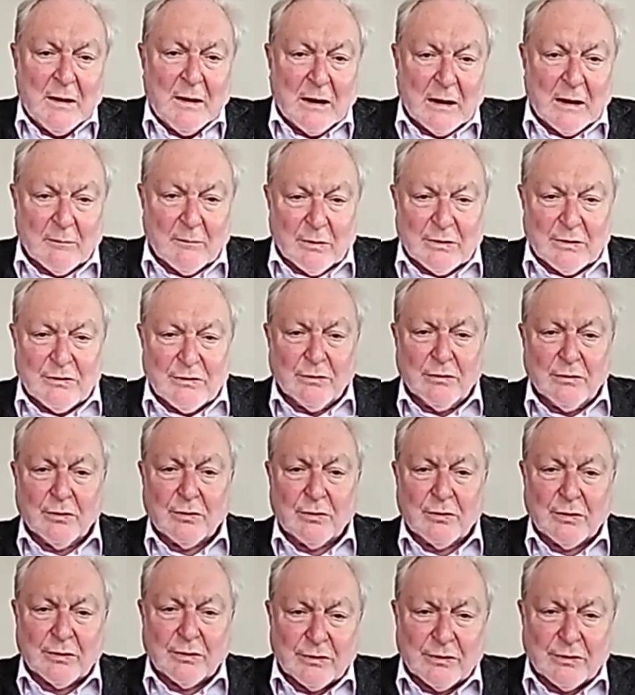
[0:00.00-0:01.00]
And when you
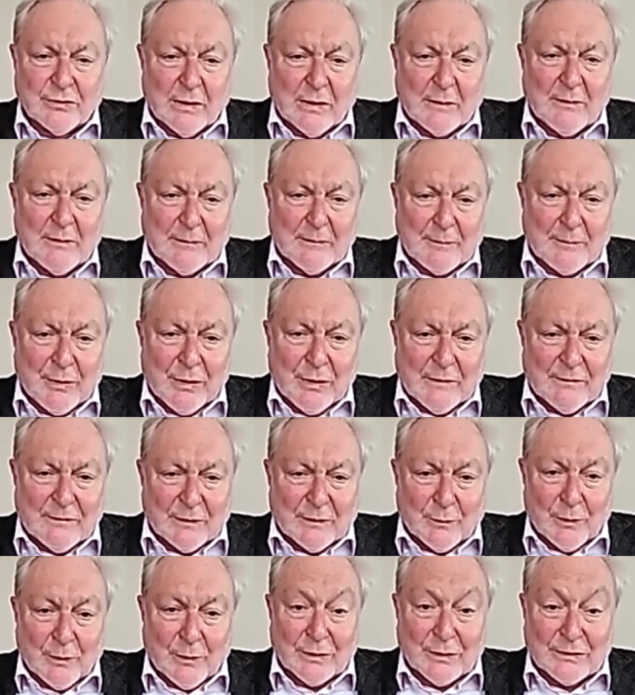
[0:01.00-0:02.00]
look at in a
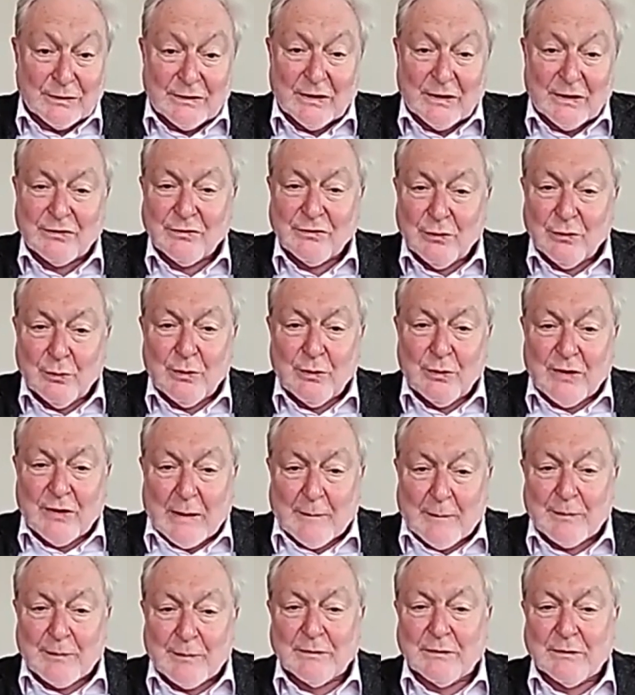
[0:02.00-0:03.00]
perfect world, it doesn't always
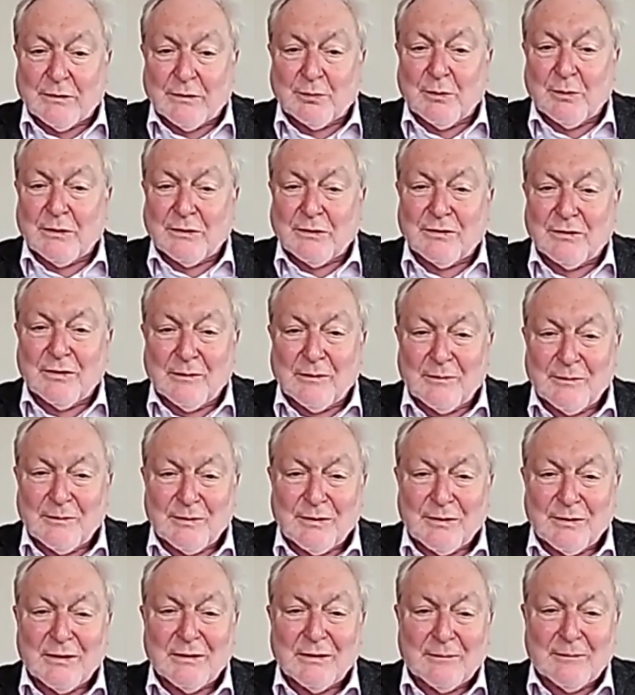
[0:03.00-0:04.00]
happen this way, Sutton,
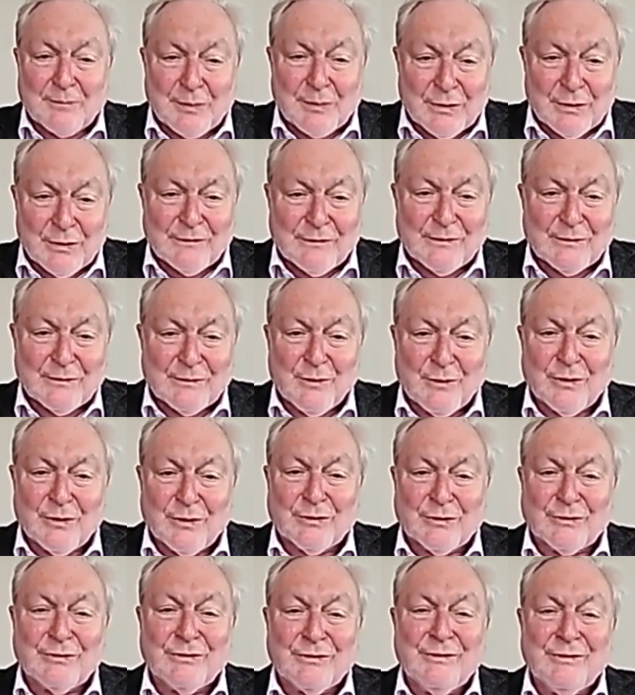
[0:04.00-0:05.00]
but in a perfect
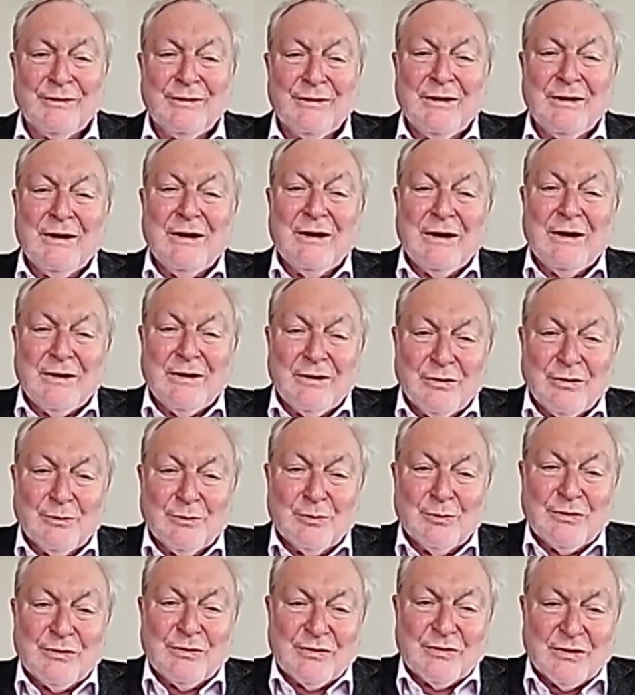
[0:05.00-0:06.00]
world, you
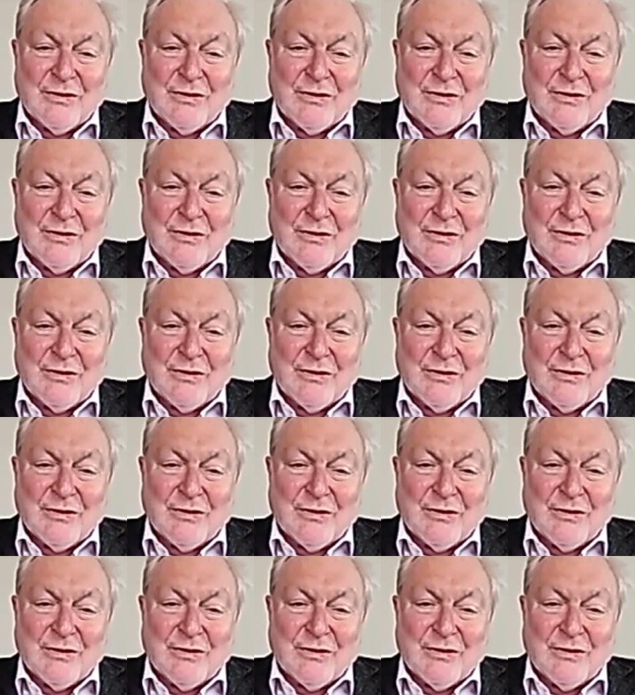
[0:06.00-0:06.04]
would